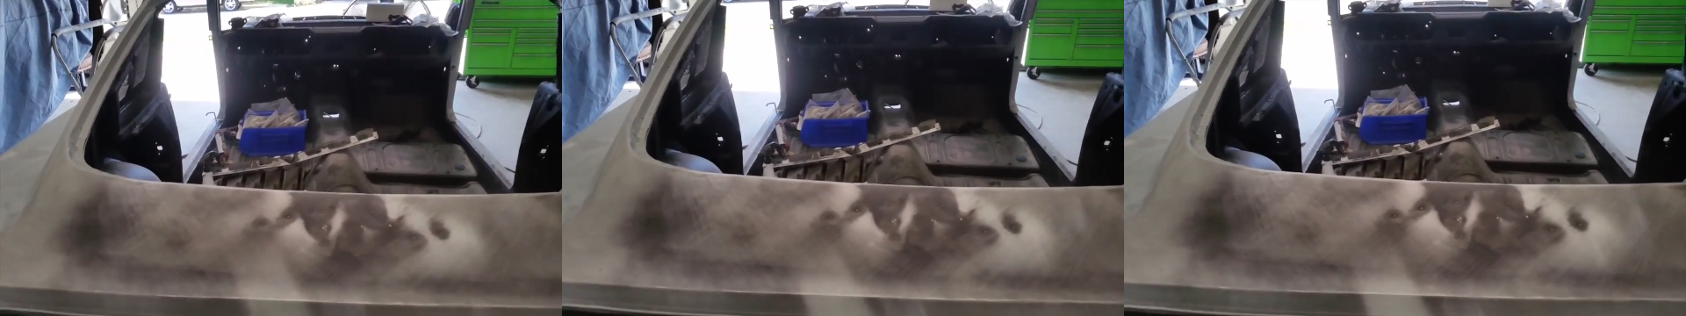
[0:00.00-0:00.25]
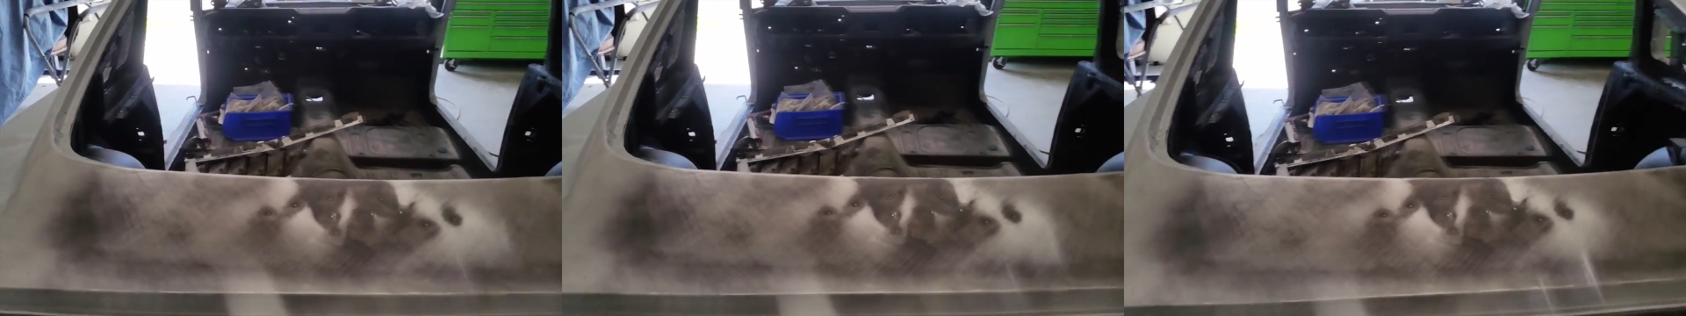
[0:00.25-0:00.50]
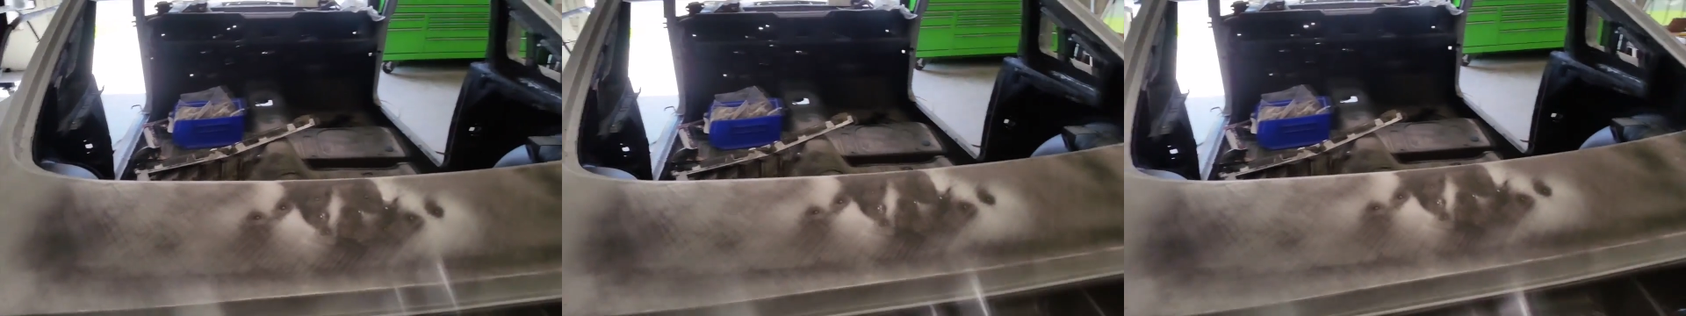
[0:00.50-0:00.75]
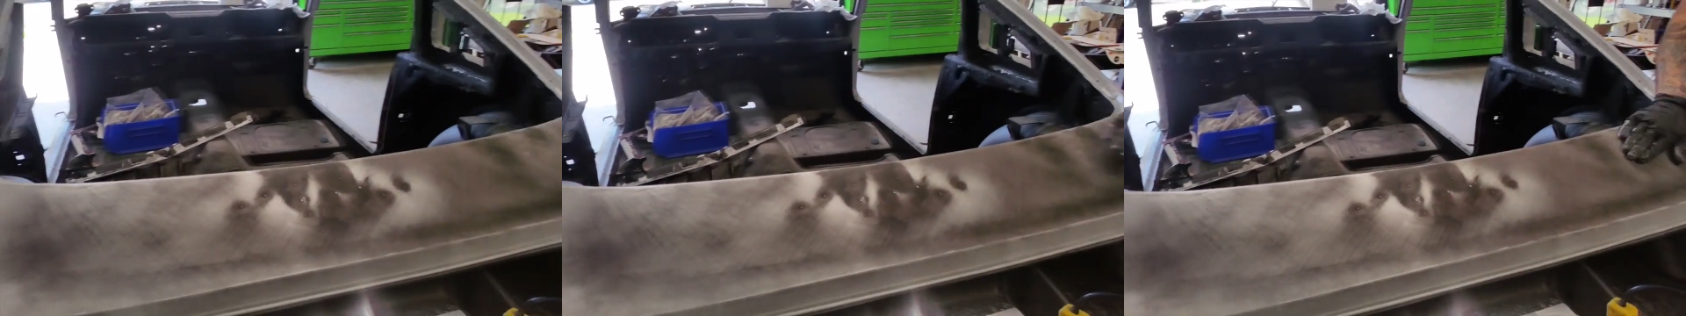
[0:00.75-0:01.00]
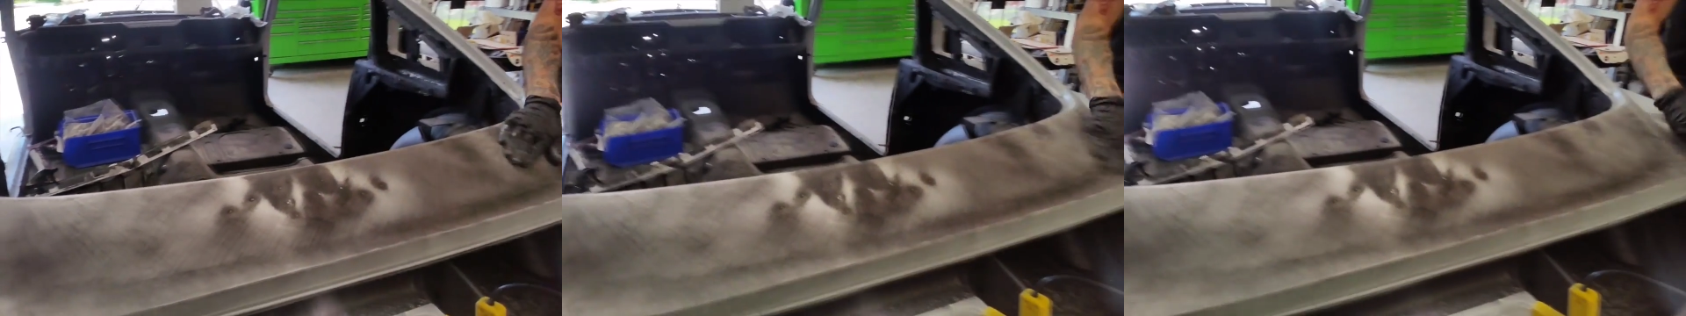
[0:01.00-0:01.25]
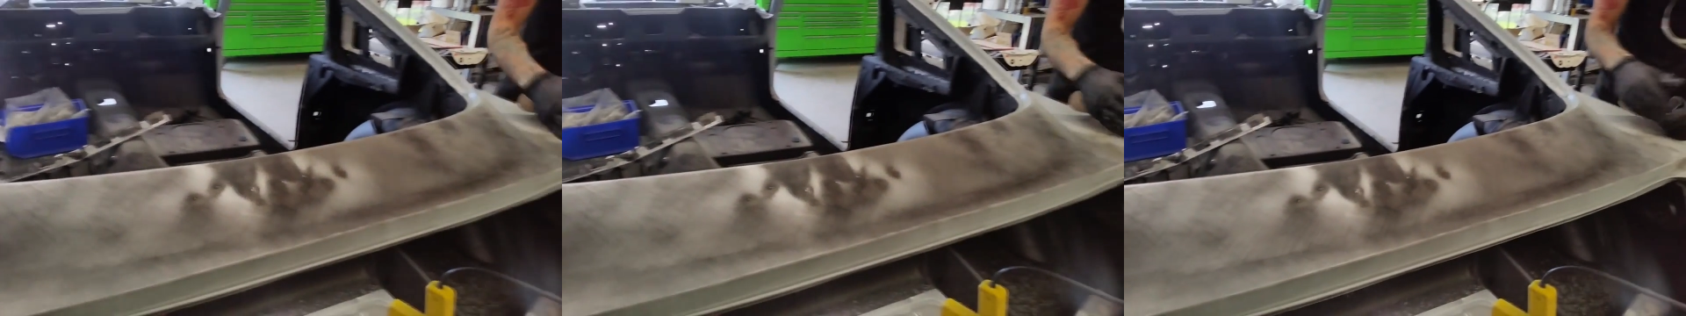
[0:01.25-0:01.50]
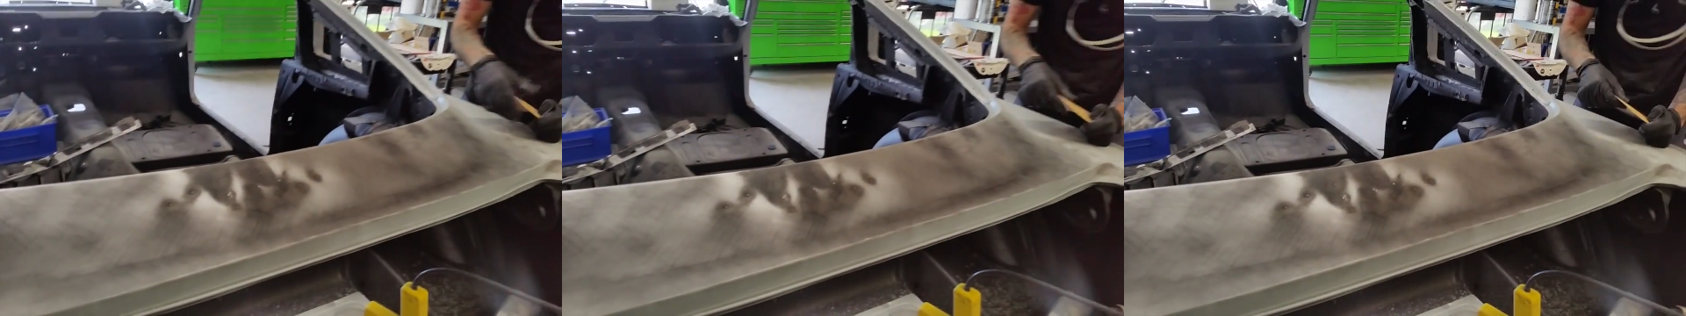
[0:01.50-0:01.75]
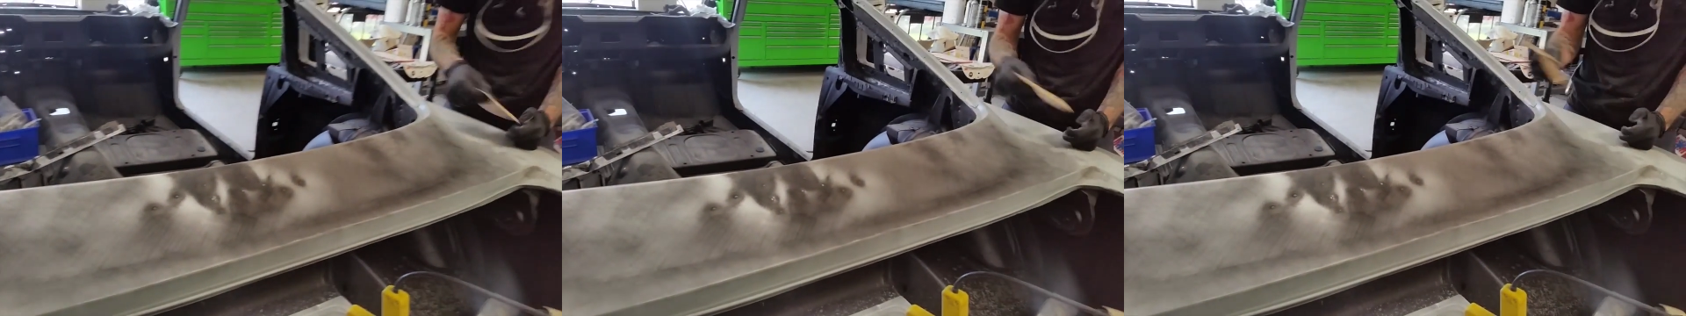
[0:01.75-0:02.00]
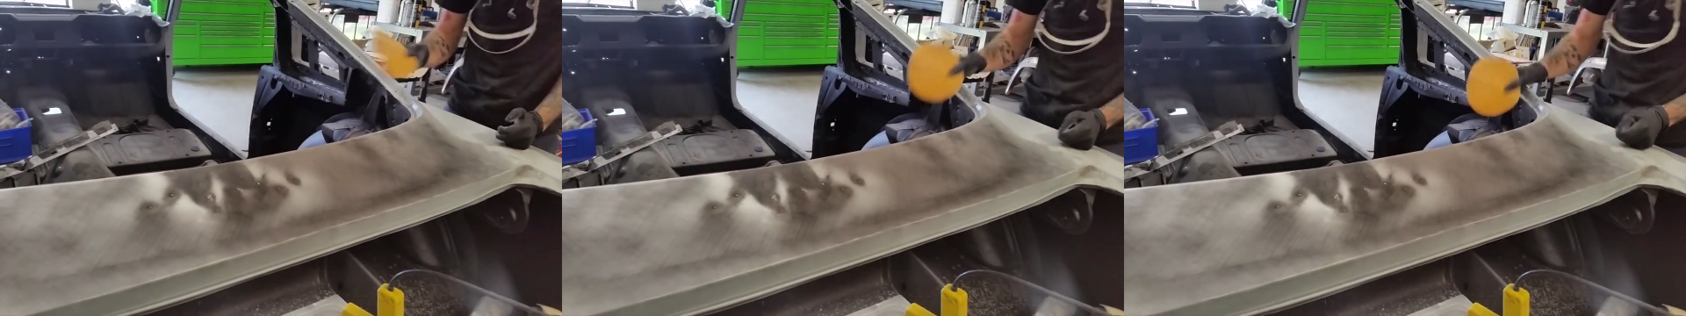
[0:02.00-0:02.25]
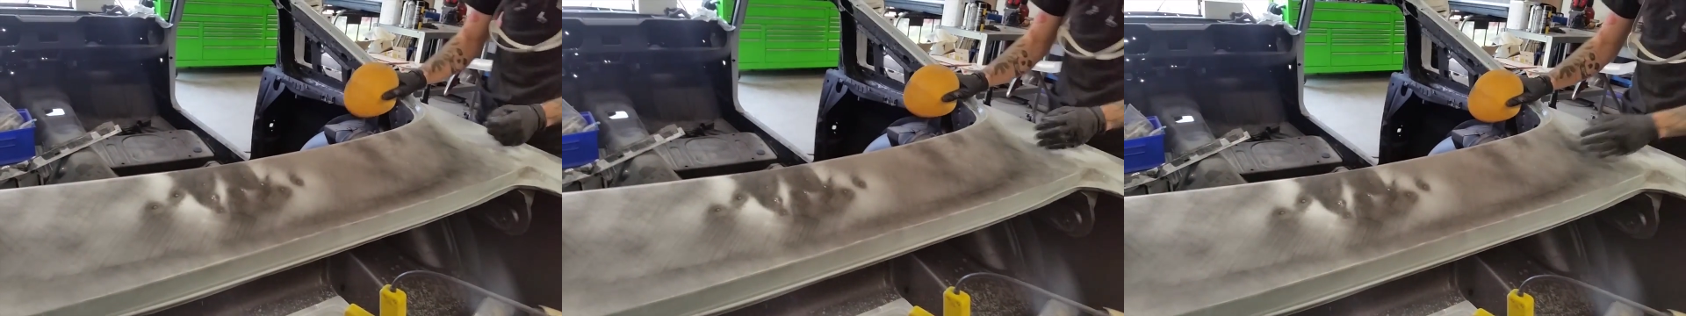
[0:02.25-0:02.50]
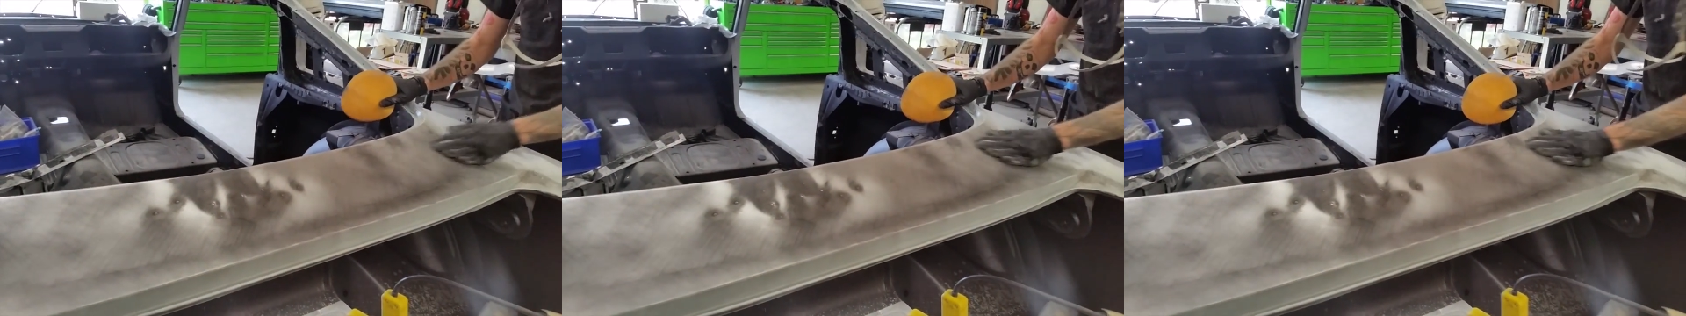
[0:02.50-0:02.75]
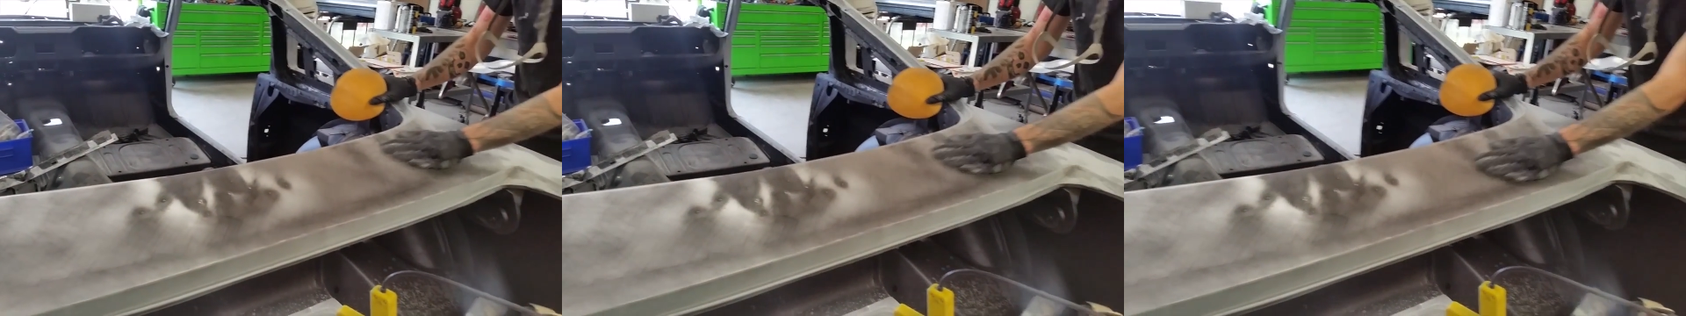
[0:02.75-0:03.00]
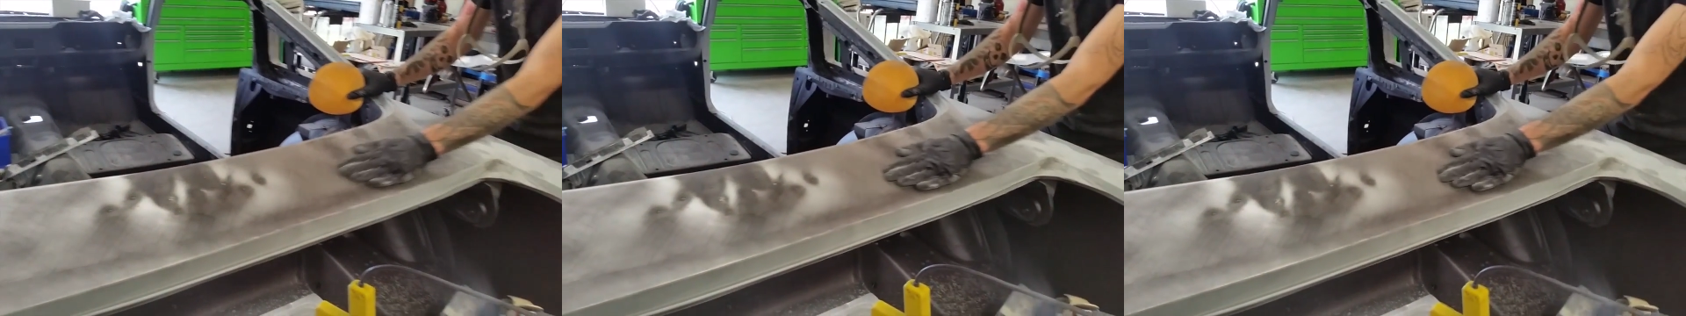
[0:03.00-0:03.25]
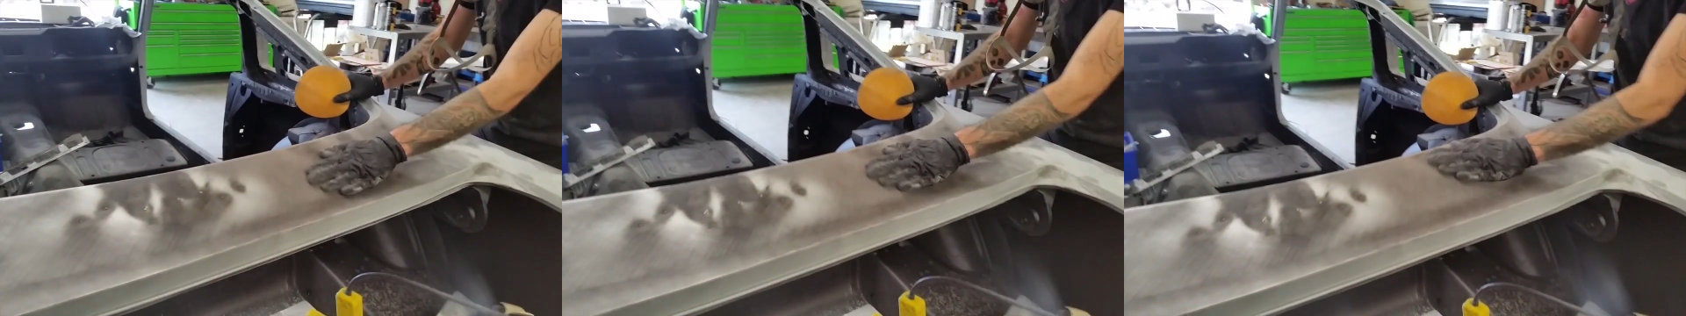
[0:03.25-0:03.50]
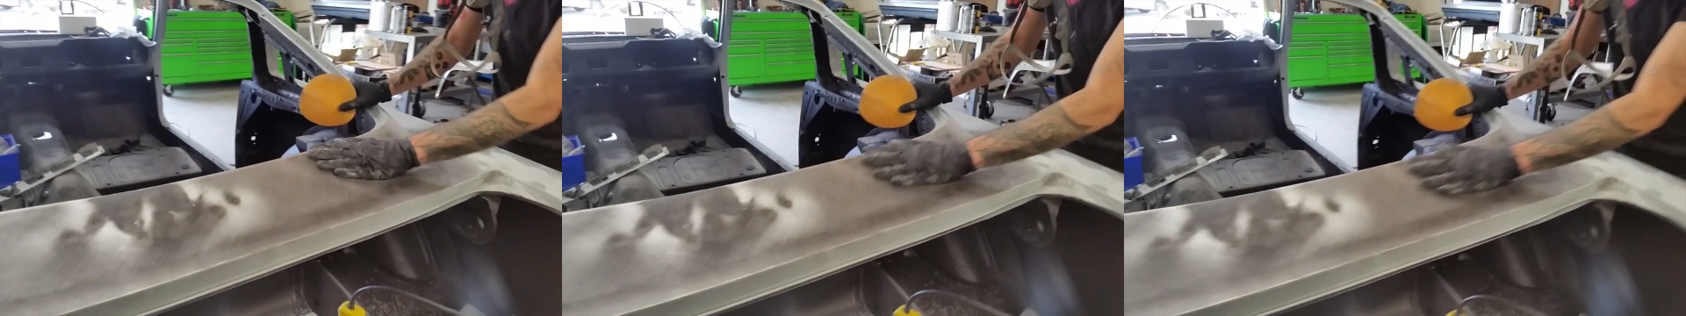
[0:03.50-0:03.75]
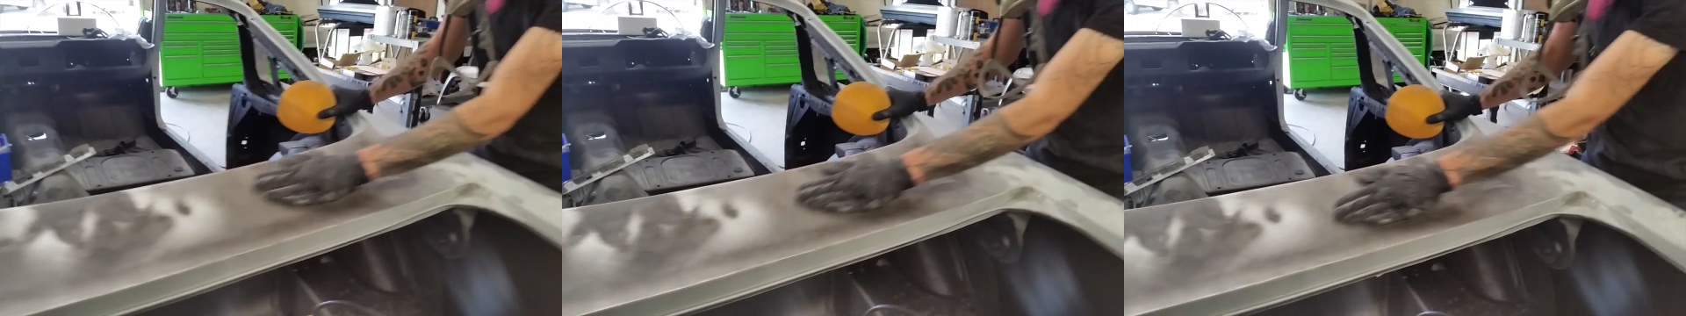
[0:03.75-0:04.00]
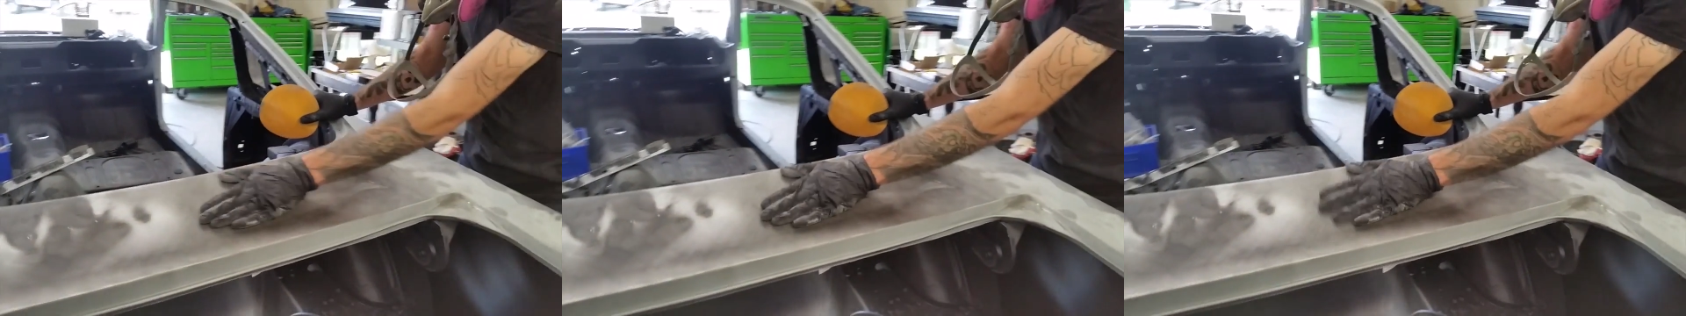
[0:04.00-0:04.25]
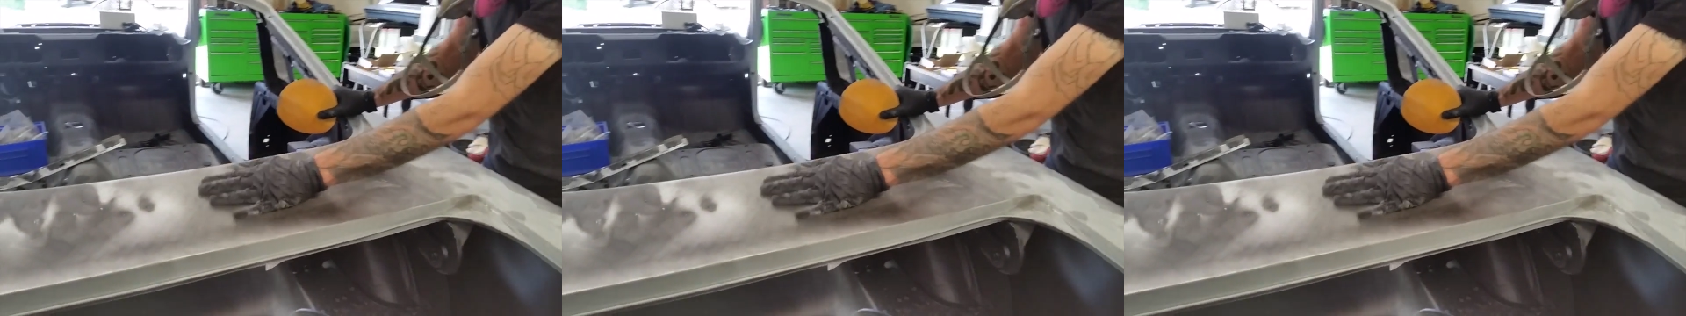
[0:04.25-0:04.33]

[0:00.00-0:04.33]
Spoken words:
Nobody's mouth can be seen.